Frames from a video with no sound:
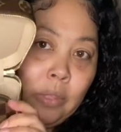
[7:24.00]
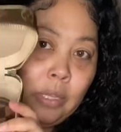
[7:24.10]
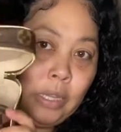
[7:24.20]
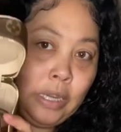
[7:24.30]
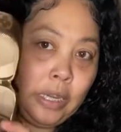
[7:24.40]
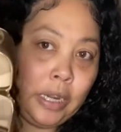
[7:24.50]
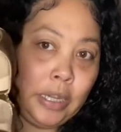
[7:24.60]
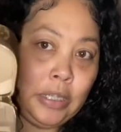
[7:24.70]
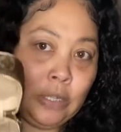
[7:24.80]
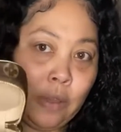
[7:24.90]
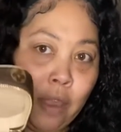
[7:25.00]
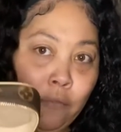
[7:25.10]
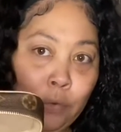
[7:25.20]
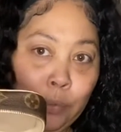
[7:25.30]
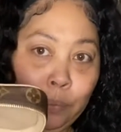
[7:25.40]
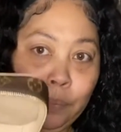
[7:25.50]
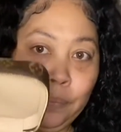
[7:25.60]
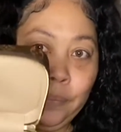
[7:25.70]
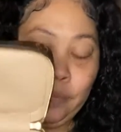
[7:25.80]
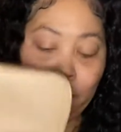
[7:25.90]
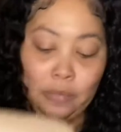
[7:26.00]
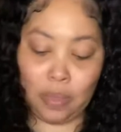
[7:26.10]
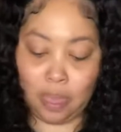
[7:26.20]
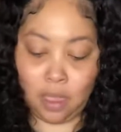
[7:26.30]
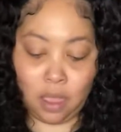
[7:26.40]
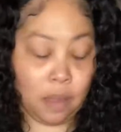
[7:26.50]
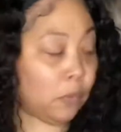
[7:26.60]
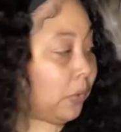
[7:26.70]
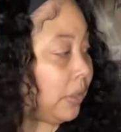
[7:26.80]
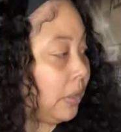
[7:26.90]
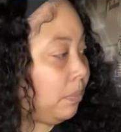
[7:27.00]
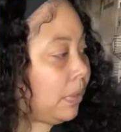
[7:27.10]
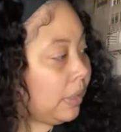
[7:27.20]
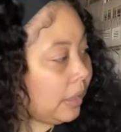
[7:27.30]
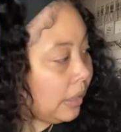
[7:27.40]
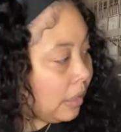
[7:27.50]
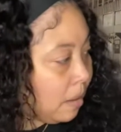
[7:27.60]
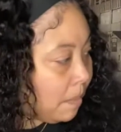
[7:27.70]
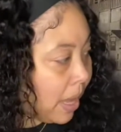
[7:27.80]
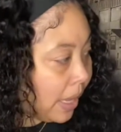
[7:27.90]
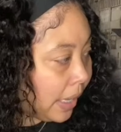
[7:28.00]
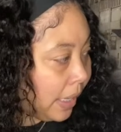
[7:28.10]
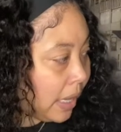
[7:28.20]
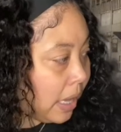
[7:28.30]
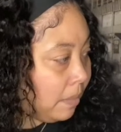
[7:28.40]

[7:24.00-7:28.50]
And I still have room. I'm going to put in my,